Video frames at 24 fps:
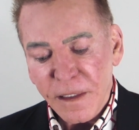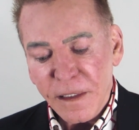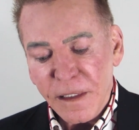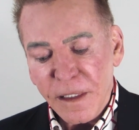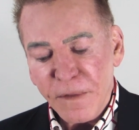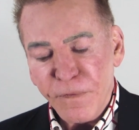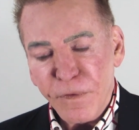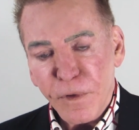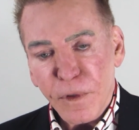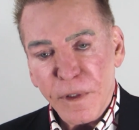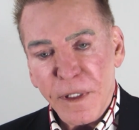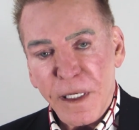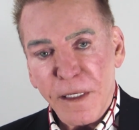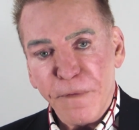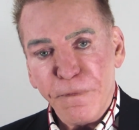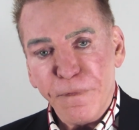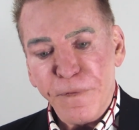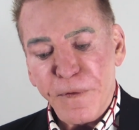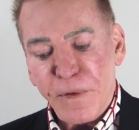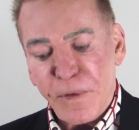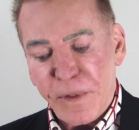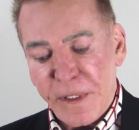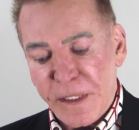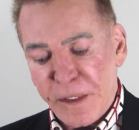If you're not
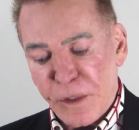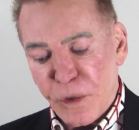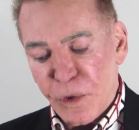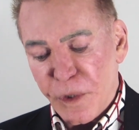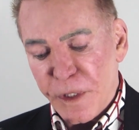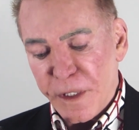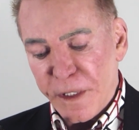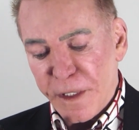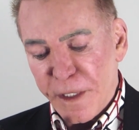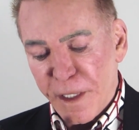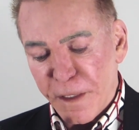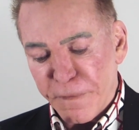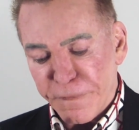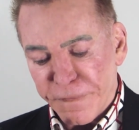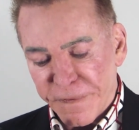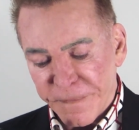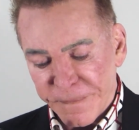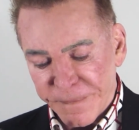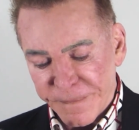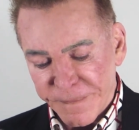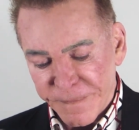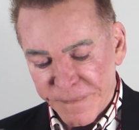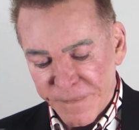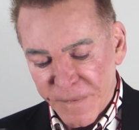feeling good enough,
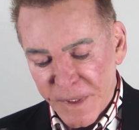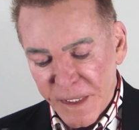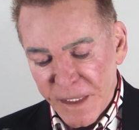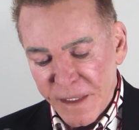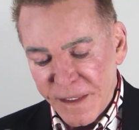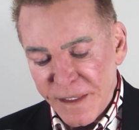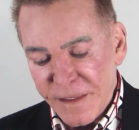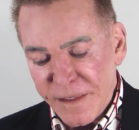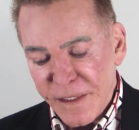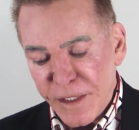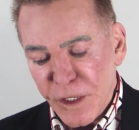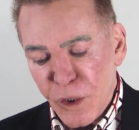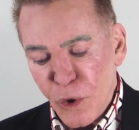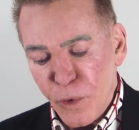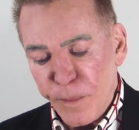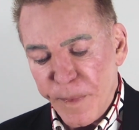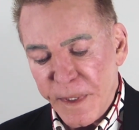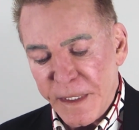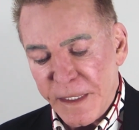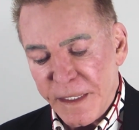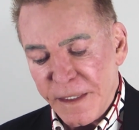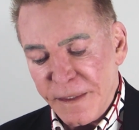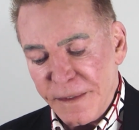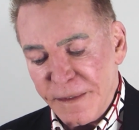it's a
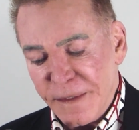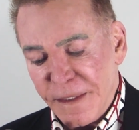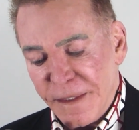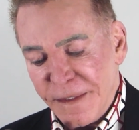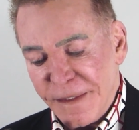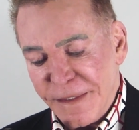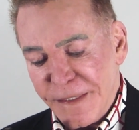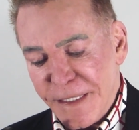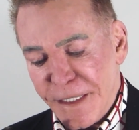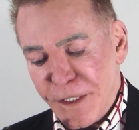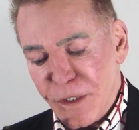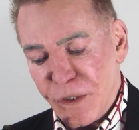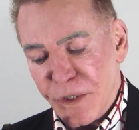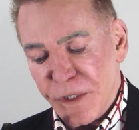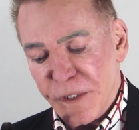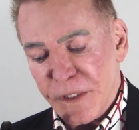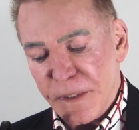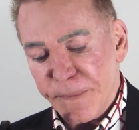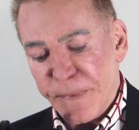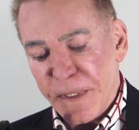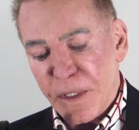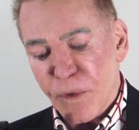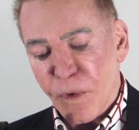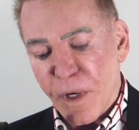human condition to
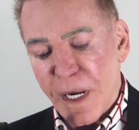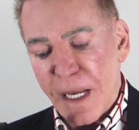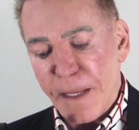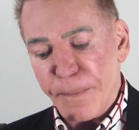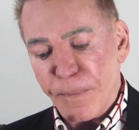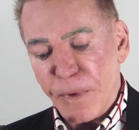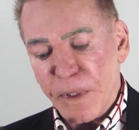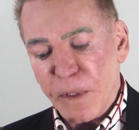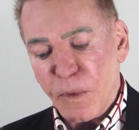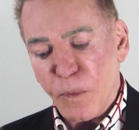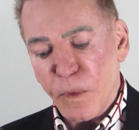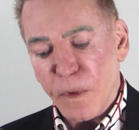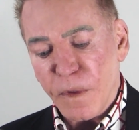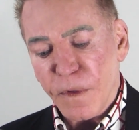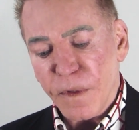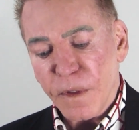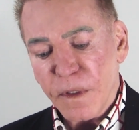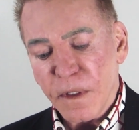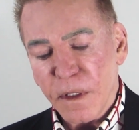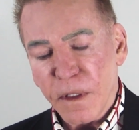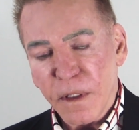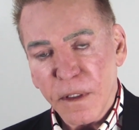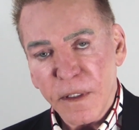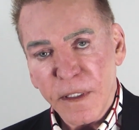be grappling with
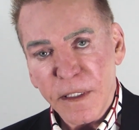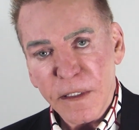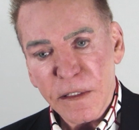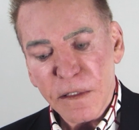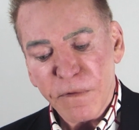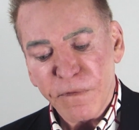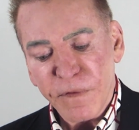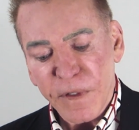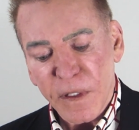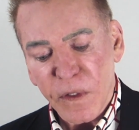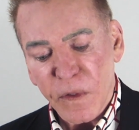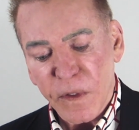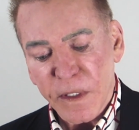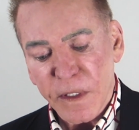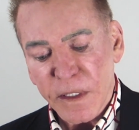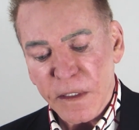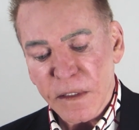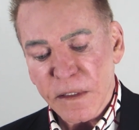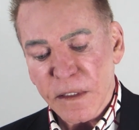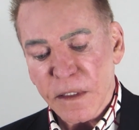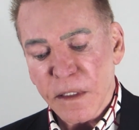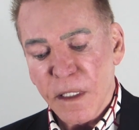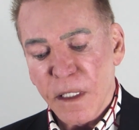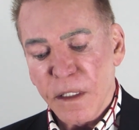these
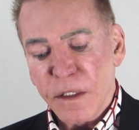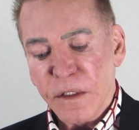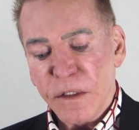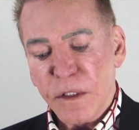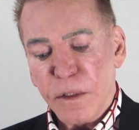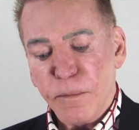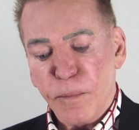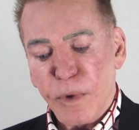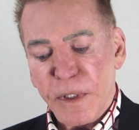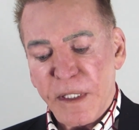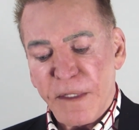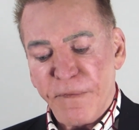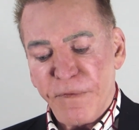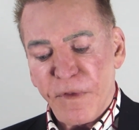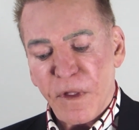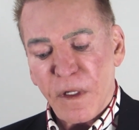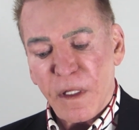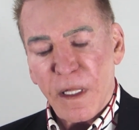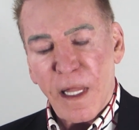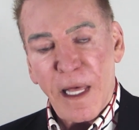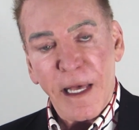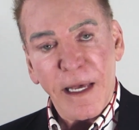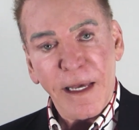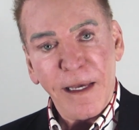feelings, to believe the
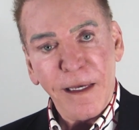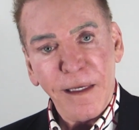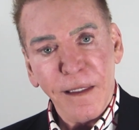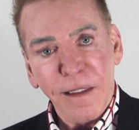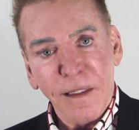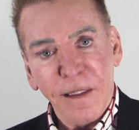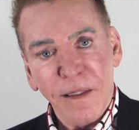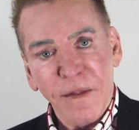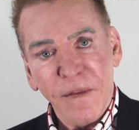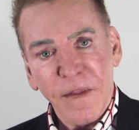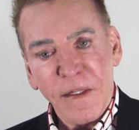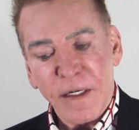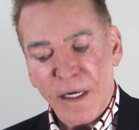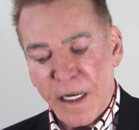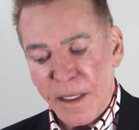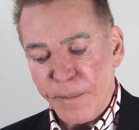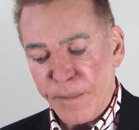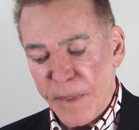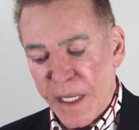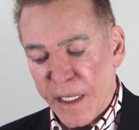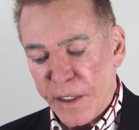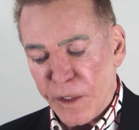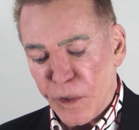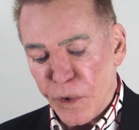lie that I'm
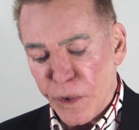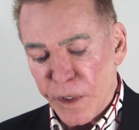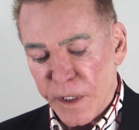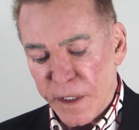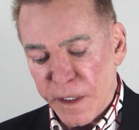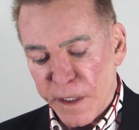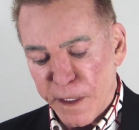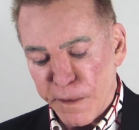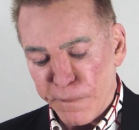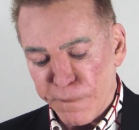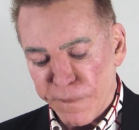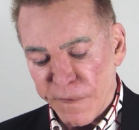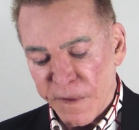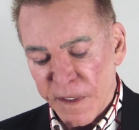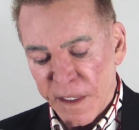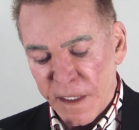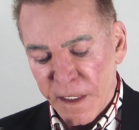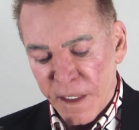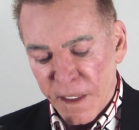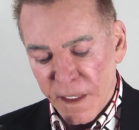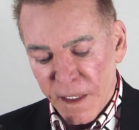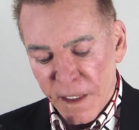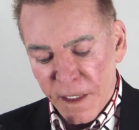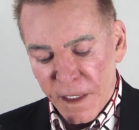not good enough.
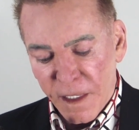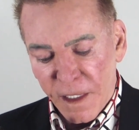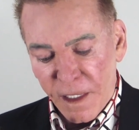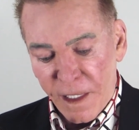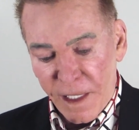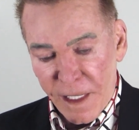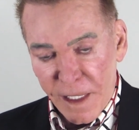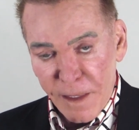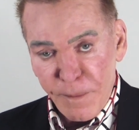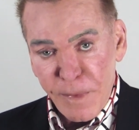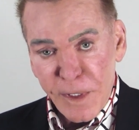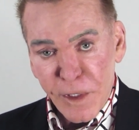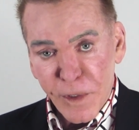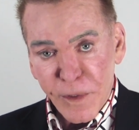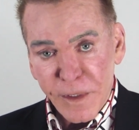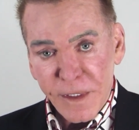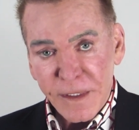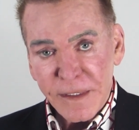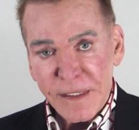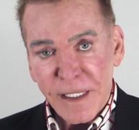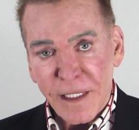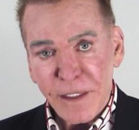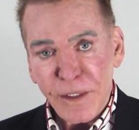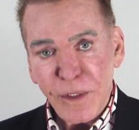I'm here to
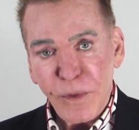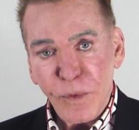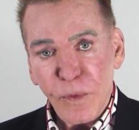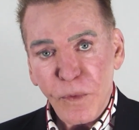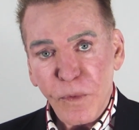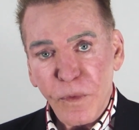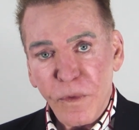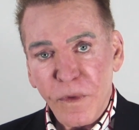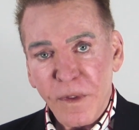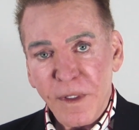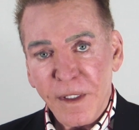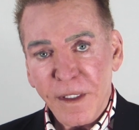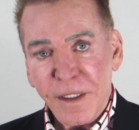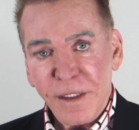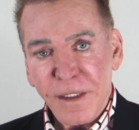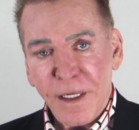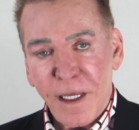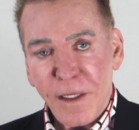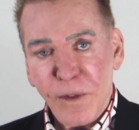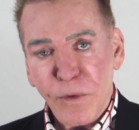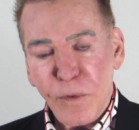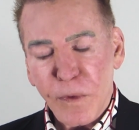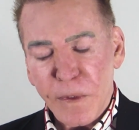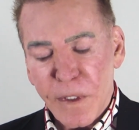tell you that
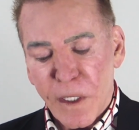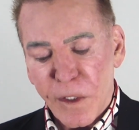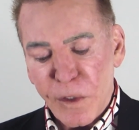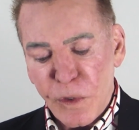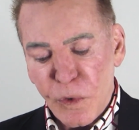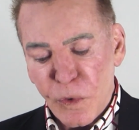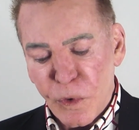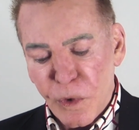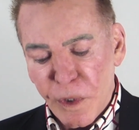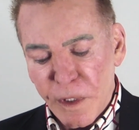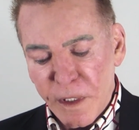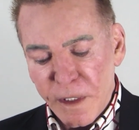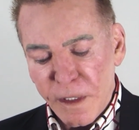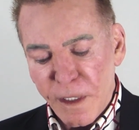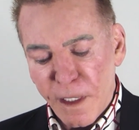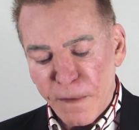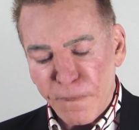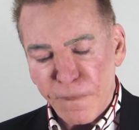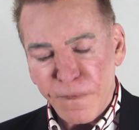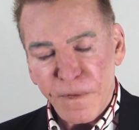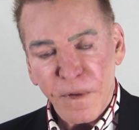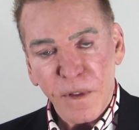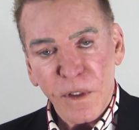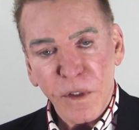not only are you good
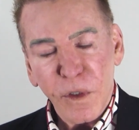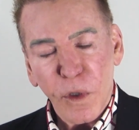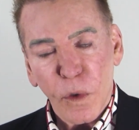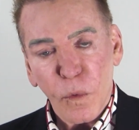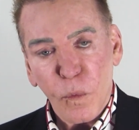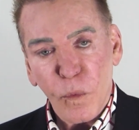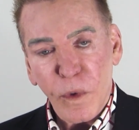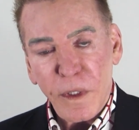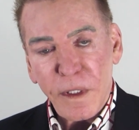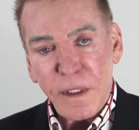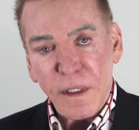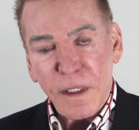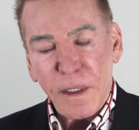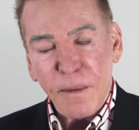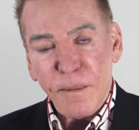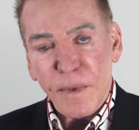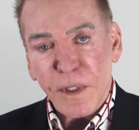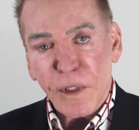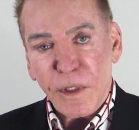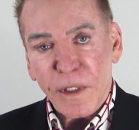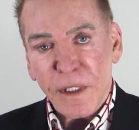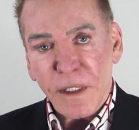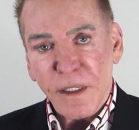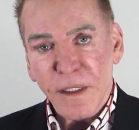enough, you're one in a
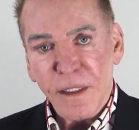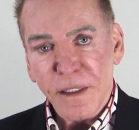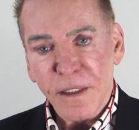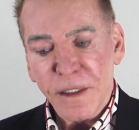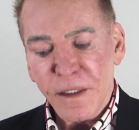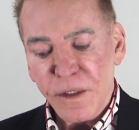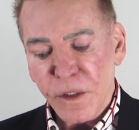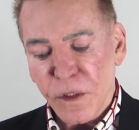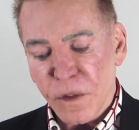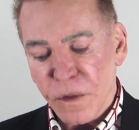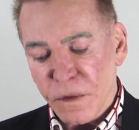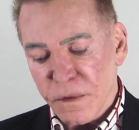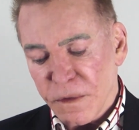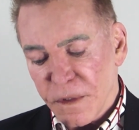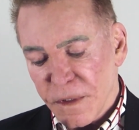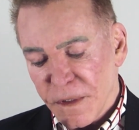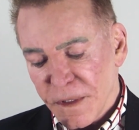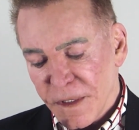billion. You're,